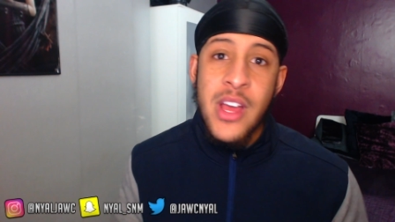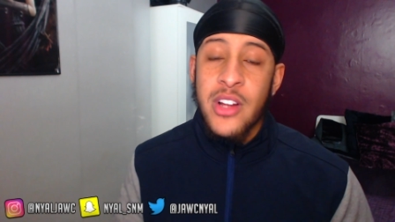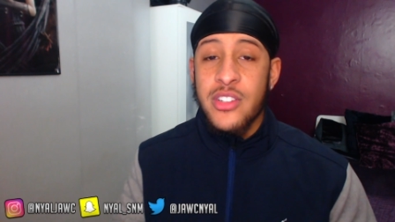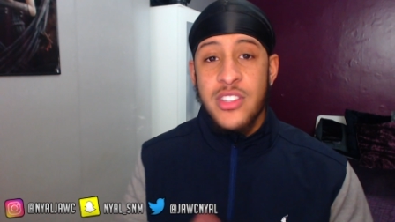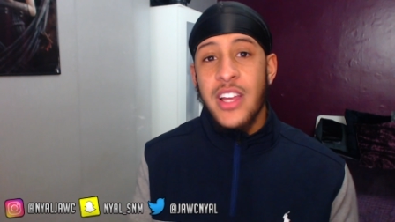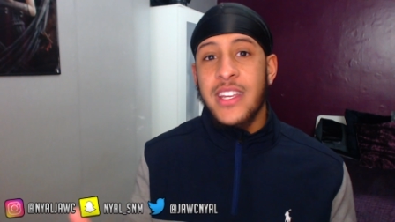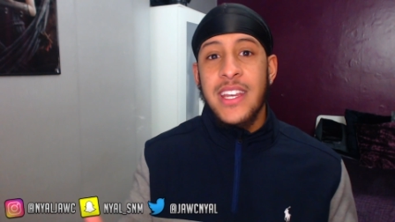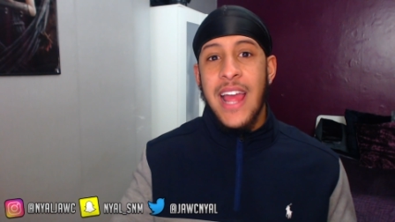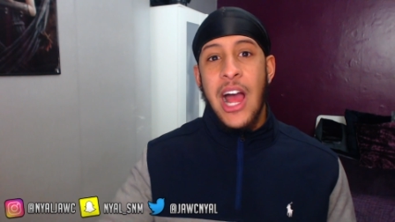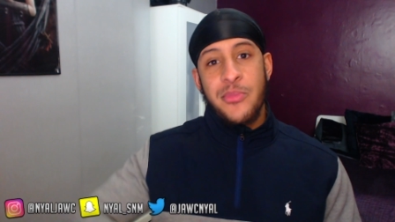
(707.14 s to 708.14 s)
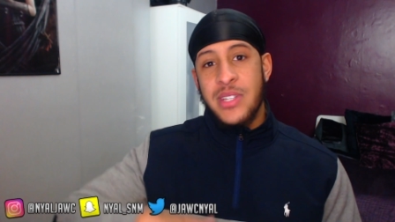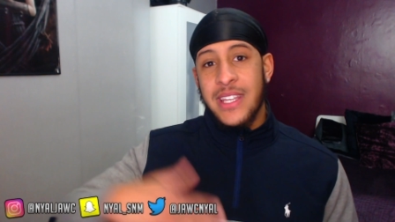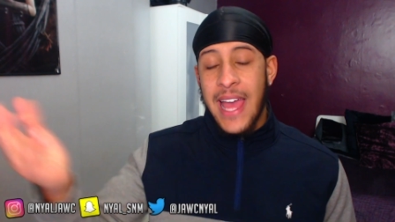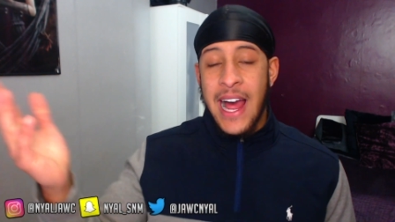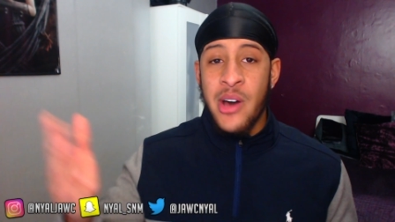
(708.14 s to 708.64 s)
Because liking it helps it
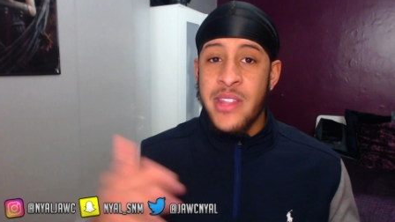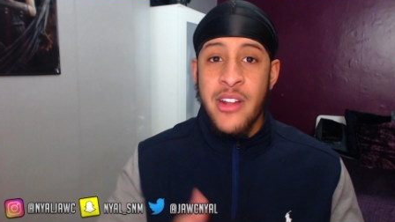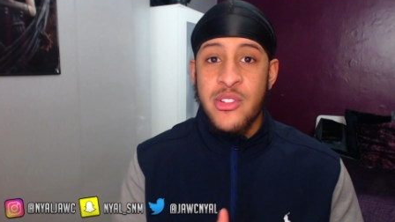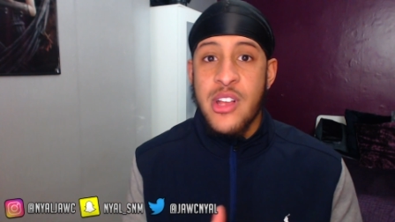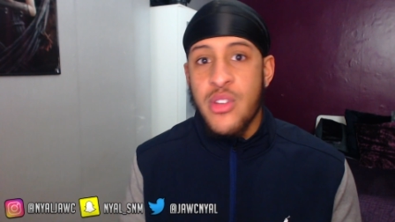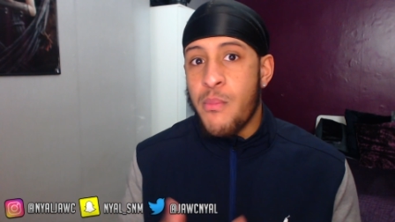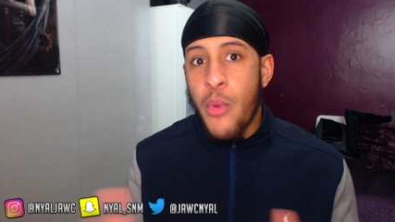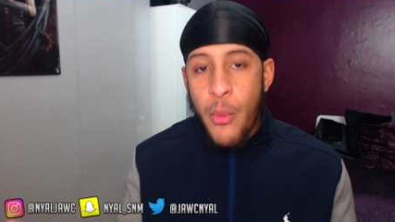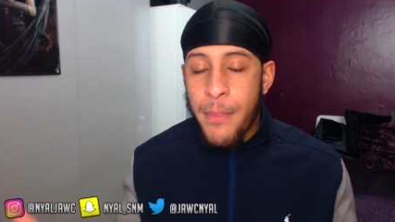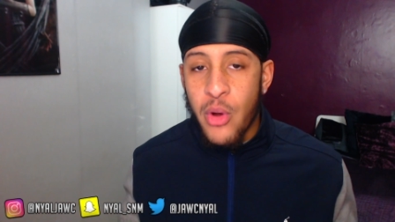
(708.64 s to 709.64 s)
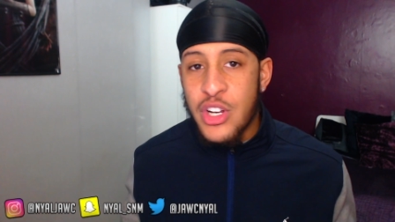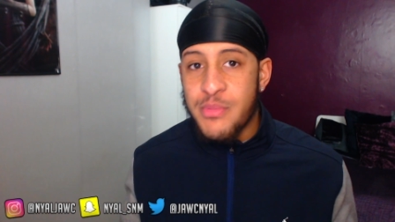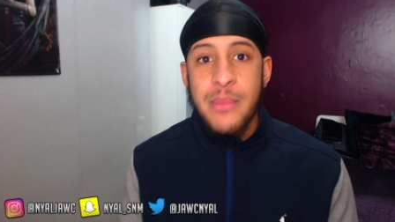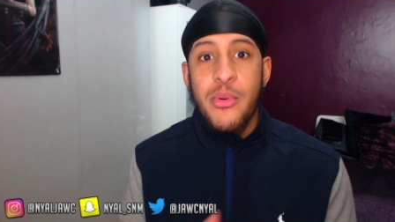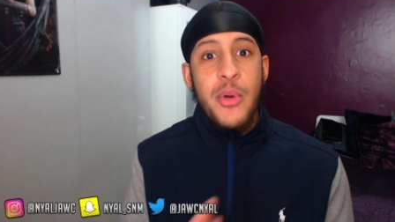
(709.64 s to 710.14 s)
get out there as well. So more Polish
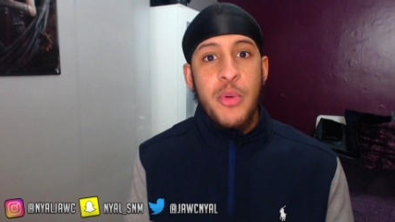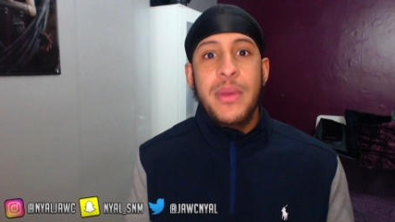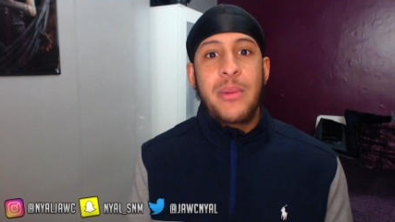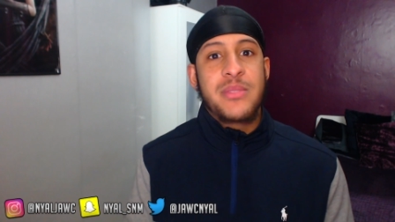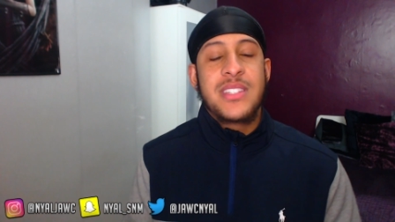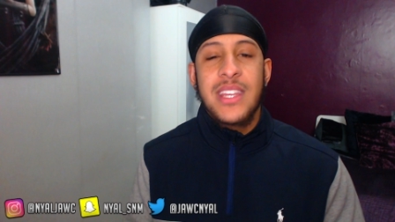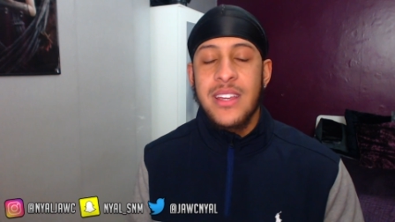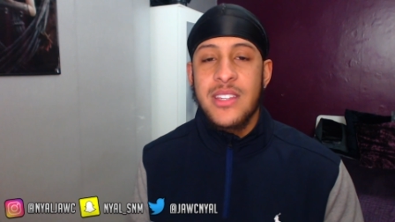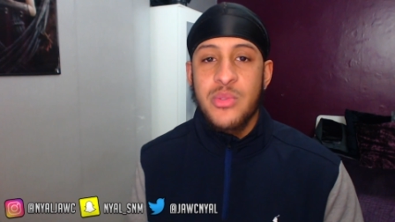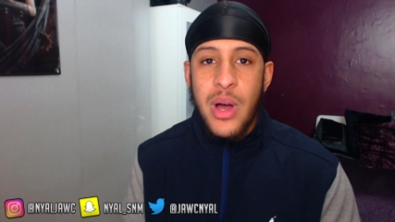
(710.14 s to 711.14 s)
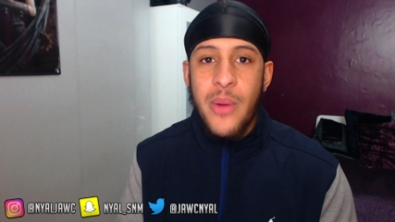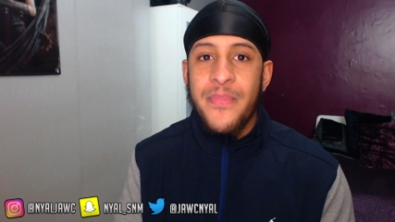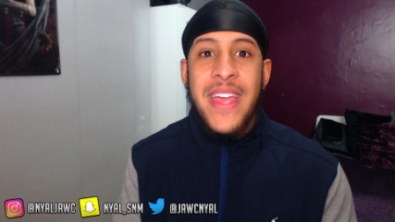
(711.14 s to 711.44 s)
people will be able to see it as well.